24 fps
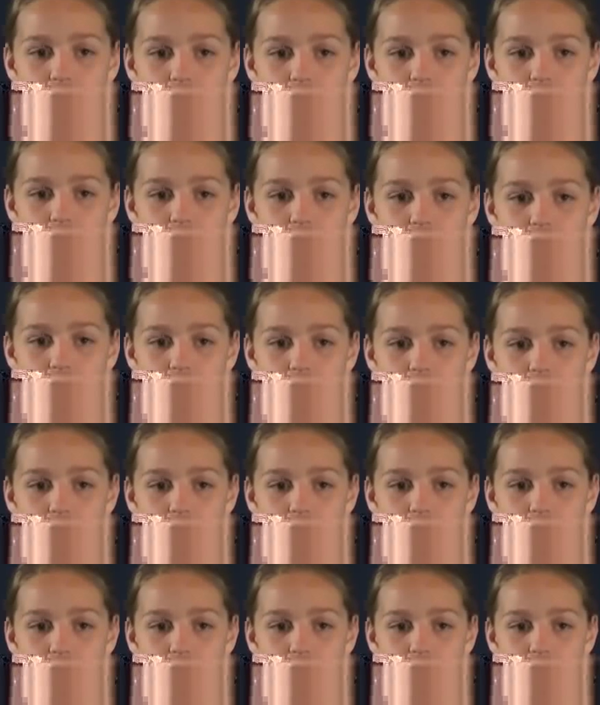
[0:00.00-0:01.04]

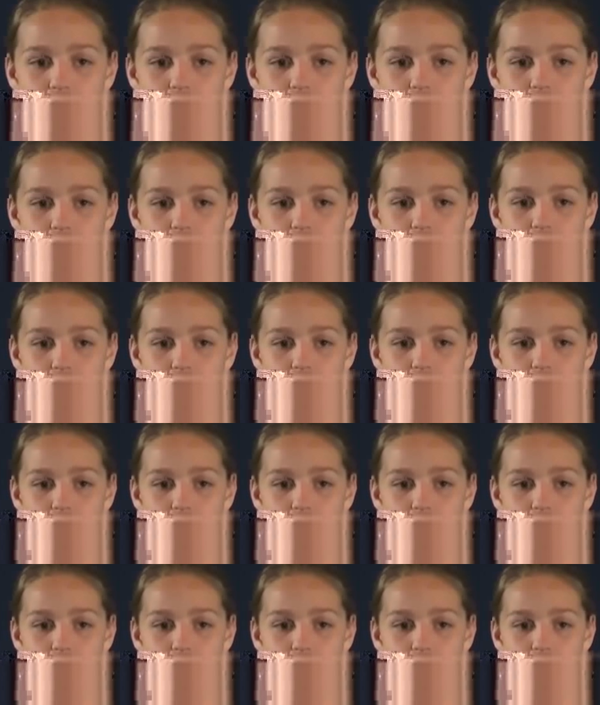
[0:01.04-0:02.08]

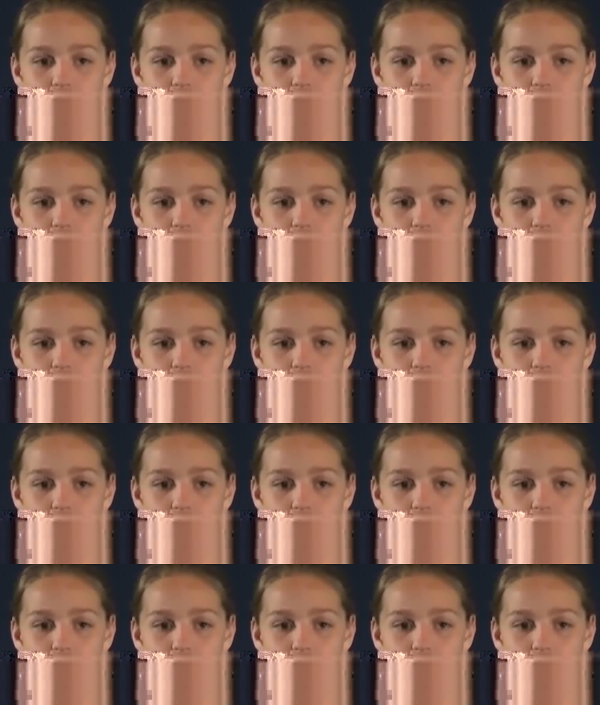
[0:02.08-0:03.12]

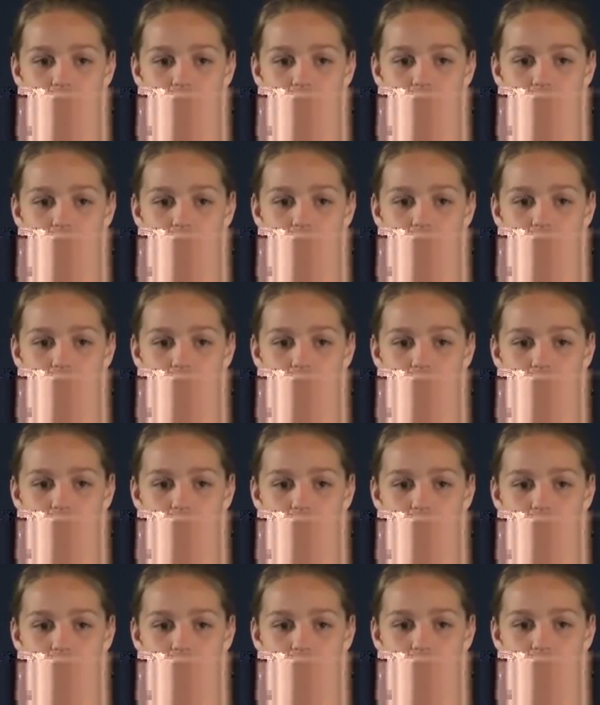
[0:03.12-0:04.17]

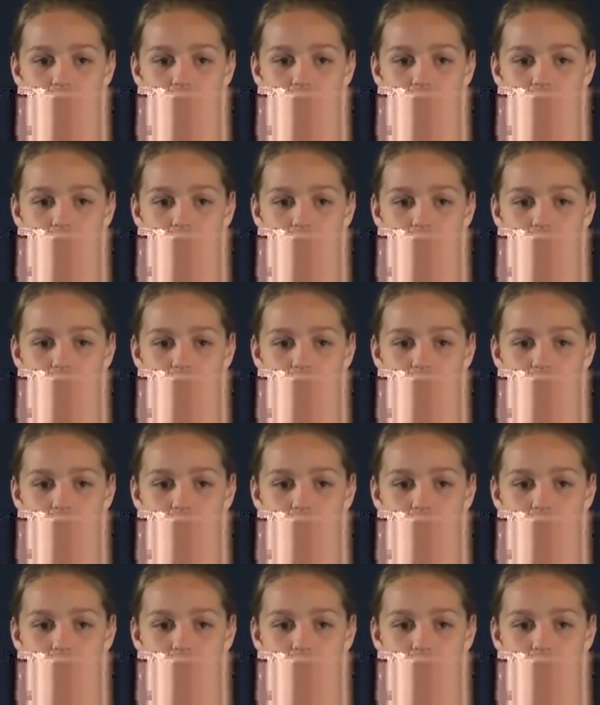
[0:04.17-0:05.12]
Nobody speaks.